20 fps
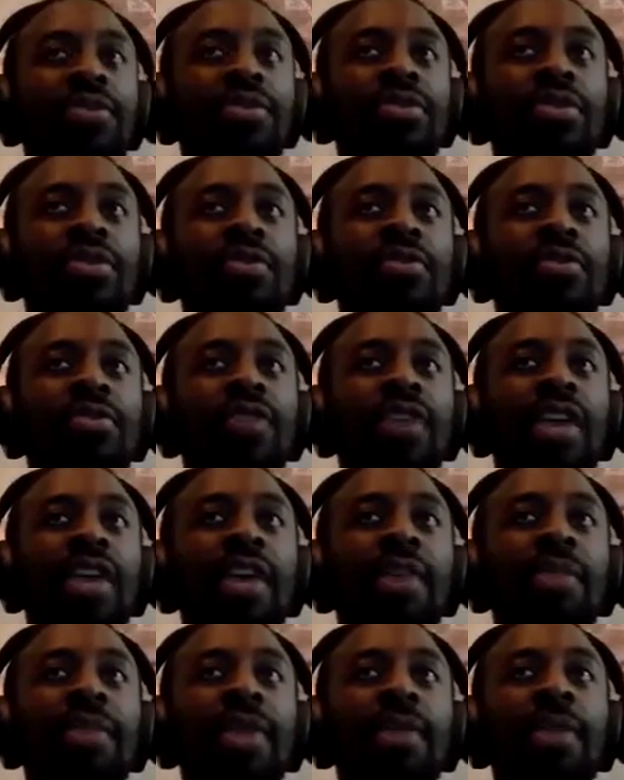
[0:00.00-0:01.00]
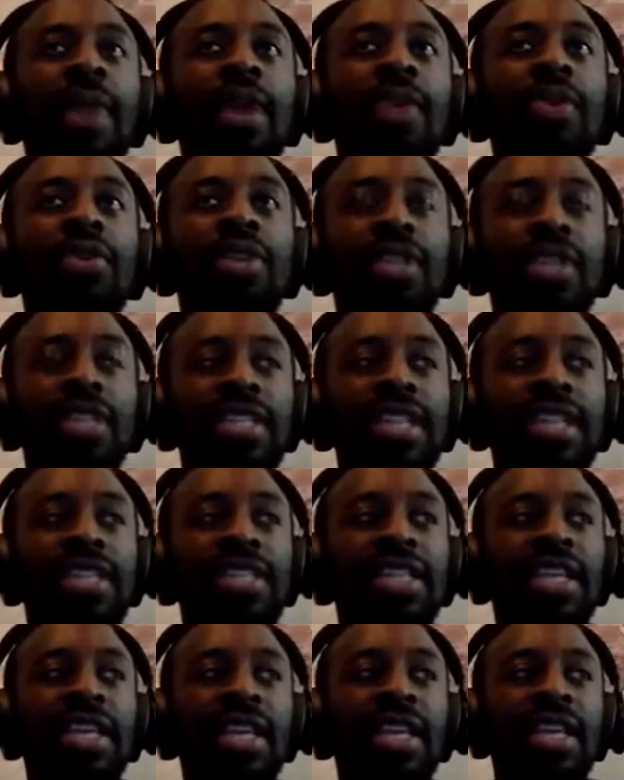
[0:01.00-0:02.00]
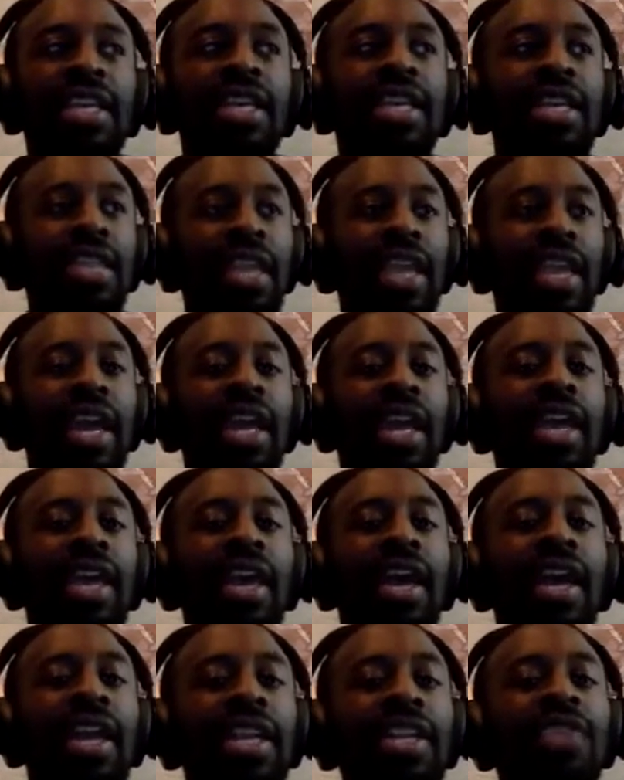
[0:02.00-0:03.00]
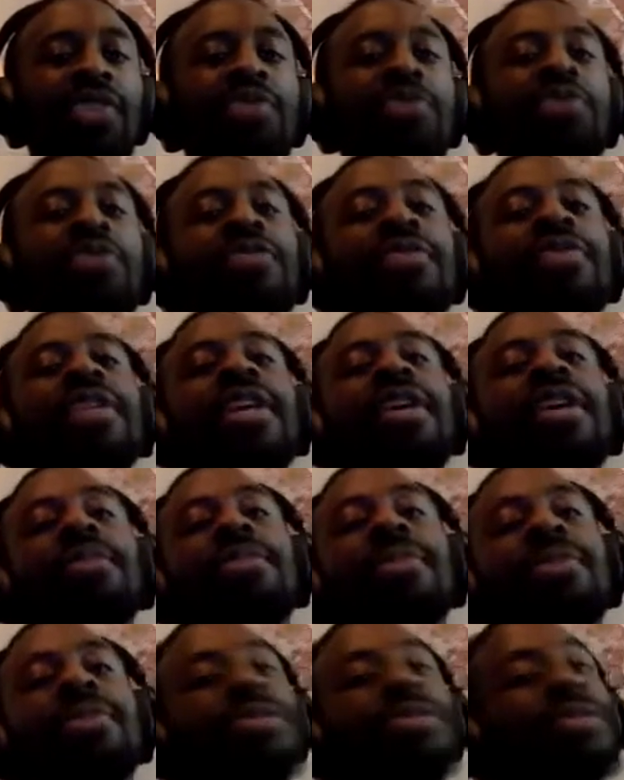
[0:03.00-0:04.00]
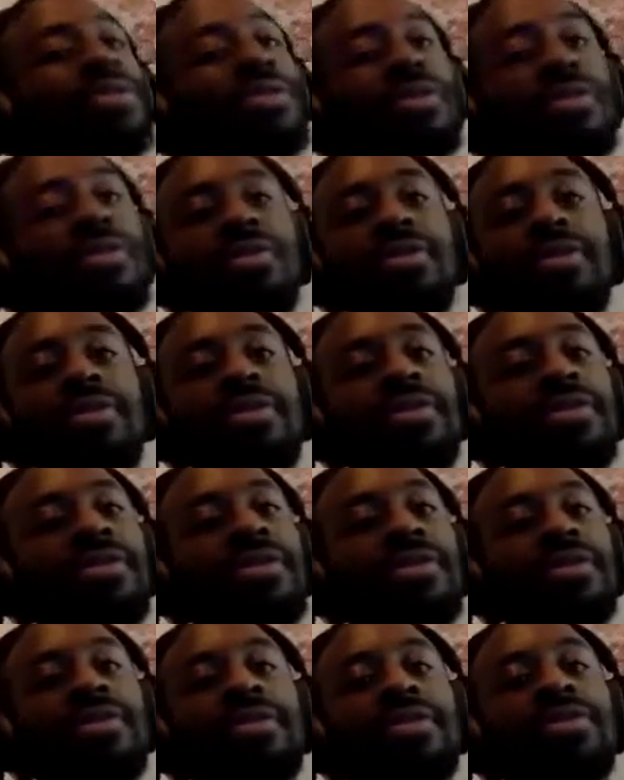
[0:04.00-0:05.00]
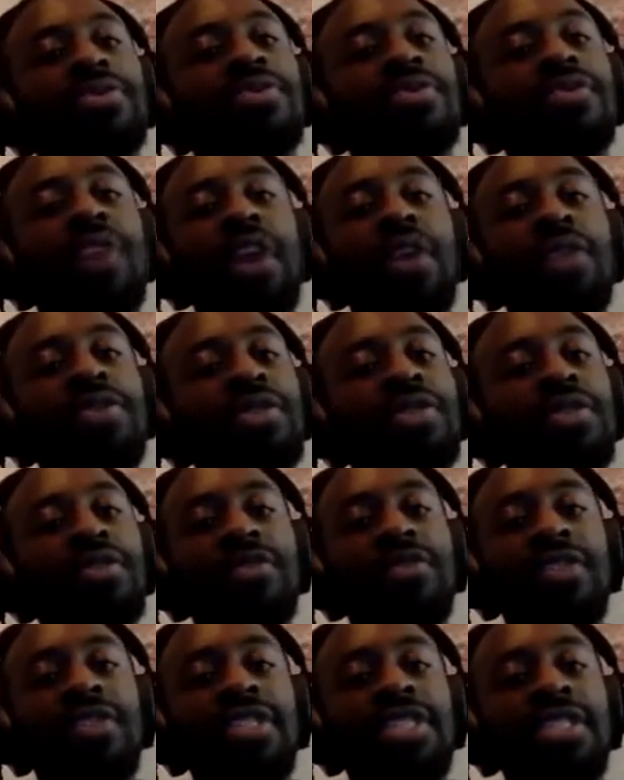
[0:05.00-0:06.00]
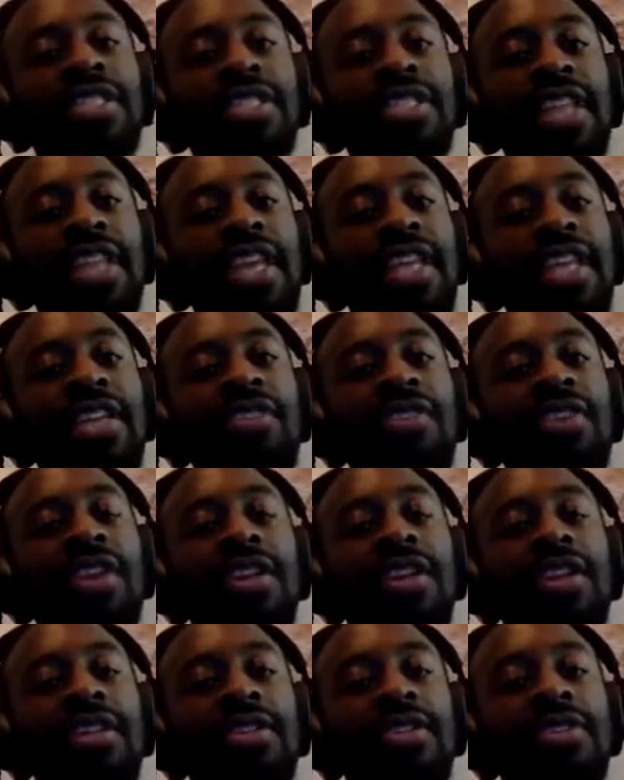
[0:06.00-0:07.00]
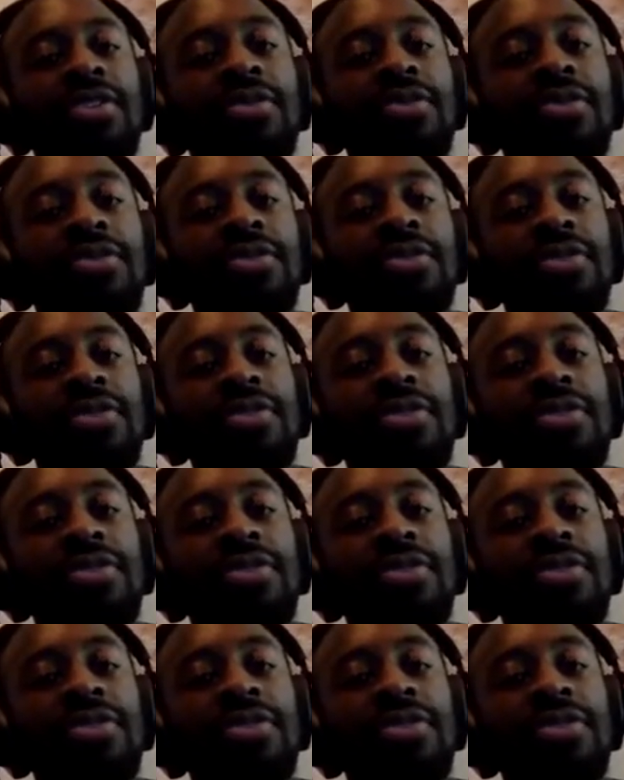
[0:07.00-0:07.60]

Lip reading: So for him, he might look at this as I need a trophy now, because 2 finals in your first season ain't great to lose.